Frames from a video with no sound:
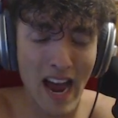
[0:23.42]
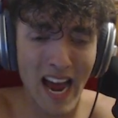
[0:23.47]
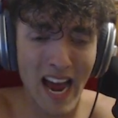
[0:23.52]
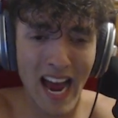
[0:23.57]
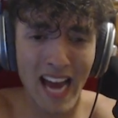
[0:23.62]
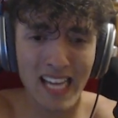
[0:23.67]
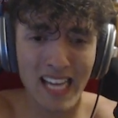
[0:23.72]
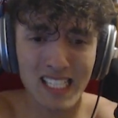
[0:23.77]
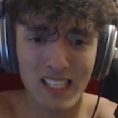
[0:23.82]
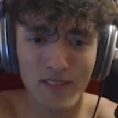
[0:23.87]

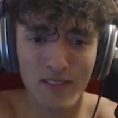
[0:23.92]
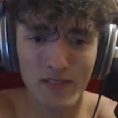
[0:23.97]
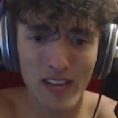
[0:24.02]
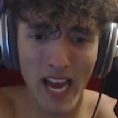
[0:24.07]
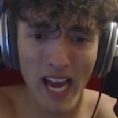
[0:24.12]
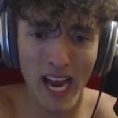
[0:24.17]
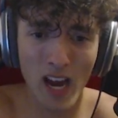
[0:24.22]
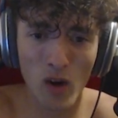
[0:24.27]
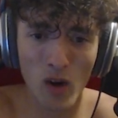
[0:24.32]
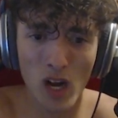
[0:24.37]
as of
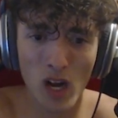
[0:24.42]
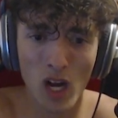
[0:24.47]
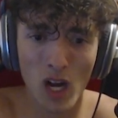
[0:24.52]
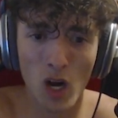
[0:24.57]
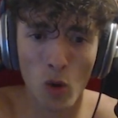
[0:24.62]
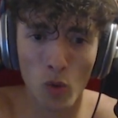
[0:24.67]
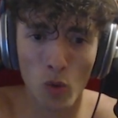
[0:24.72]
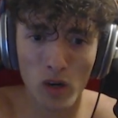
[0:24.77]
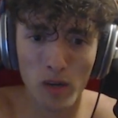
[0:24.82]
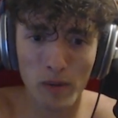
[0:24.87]
now,
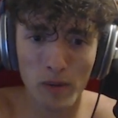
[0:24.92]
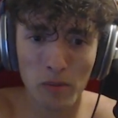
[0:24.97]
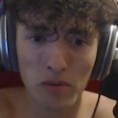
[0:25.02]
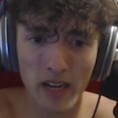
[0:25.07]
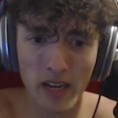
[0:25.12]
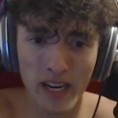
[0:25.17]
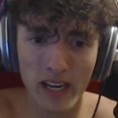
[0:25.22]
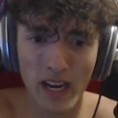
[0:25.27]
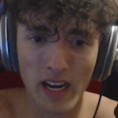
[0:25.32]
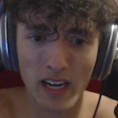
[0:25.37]
we're going to be
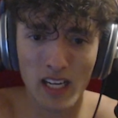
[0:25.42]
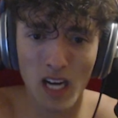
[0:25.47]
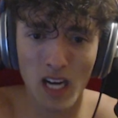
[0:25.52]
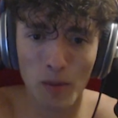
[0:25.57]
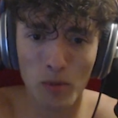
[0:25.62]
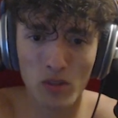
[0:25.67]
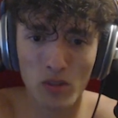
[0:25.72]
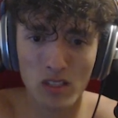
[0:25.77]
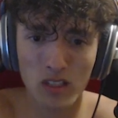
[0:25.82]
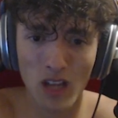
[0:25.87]
playing a couple
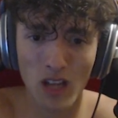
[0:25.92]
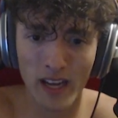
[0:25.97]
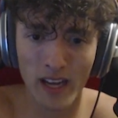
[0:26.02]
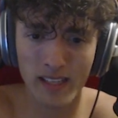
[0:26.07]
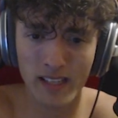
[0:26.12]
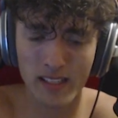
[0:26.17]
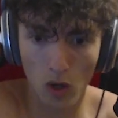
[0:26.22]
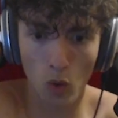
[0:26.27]
slots.